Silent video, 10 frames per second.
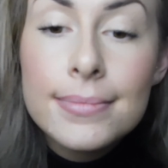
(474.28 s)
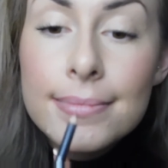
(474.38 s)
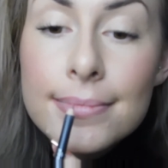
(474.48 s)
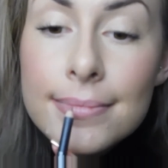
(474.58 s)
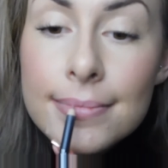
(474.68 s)

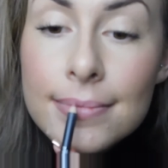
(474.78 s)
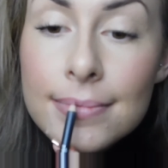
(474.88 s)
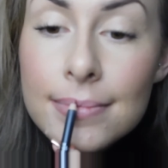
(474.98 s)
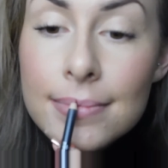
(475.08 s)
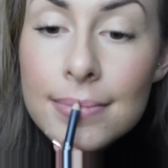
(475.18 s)

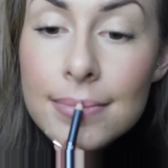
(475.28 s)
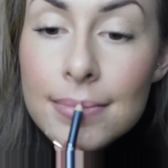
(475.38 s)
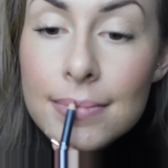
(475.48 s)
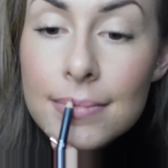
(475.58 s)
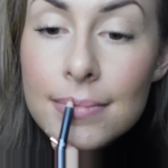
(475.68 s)

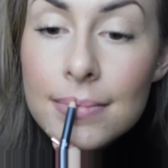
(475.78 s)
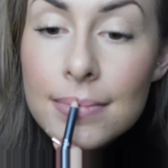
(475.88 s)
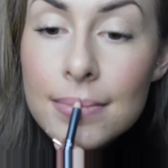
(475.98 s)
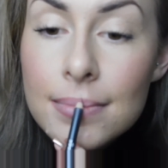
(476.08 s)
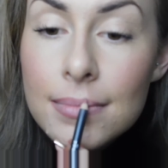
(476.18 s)

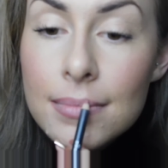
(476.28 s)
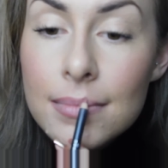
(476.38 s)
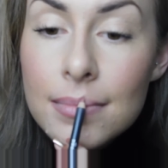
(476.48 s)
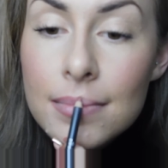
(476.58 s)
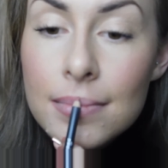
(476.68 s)

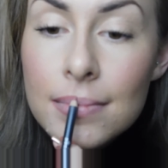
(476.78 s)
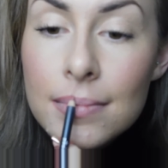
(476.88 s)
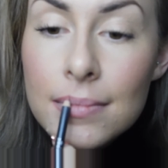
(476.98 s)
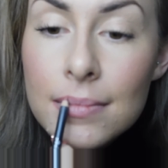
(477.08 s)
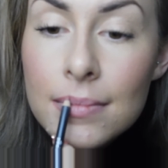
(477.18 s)

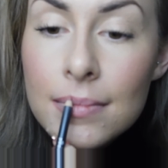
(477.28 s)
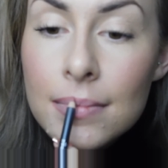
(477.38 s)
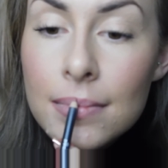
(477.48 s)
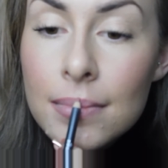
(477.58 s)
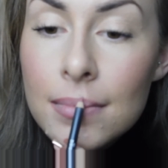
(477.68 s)

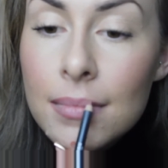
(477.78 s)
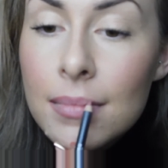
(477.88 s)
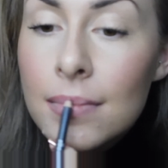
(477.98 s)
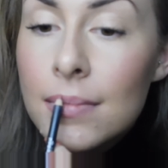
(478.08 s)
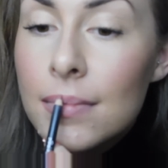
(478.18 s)

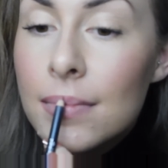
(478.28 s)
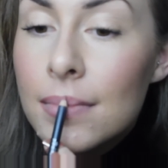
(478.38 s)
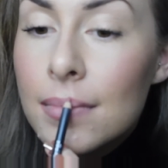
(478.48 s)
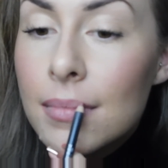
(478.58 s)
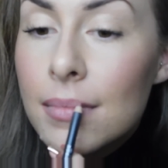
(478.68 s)

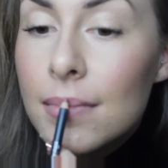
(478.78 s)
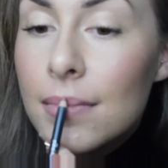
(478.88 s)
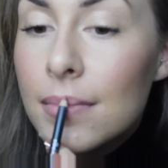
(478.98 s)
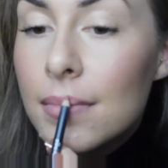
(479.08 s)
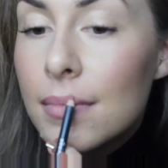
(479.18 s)

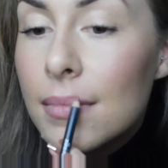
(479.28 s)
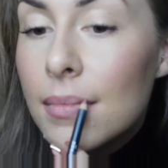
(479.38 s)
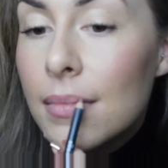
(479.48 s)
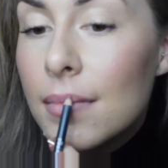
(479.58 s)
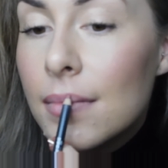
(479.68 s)

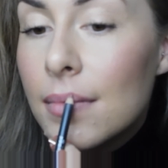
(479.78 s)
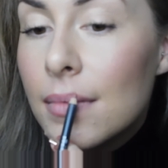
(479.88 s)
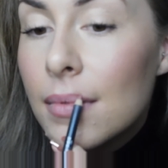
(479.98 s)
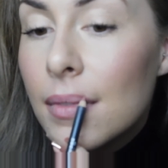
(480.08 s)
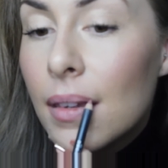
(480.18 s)

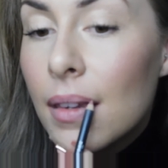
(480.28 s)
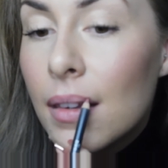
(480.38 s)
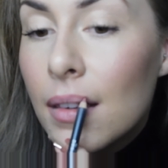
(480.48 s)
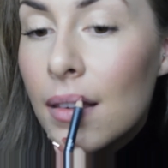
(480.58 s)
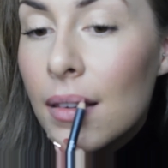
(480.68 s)

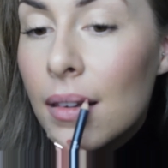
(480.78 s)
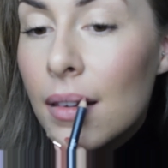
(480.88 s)
Nothing is said.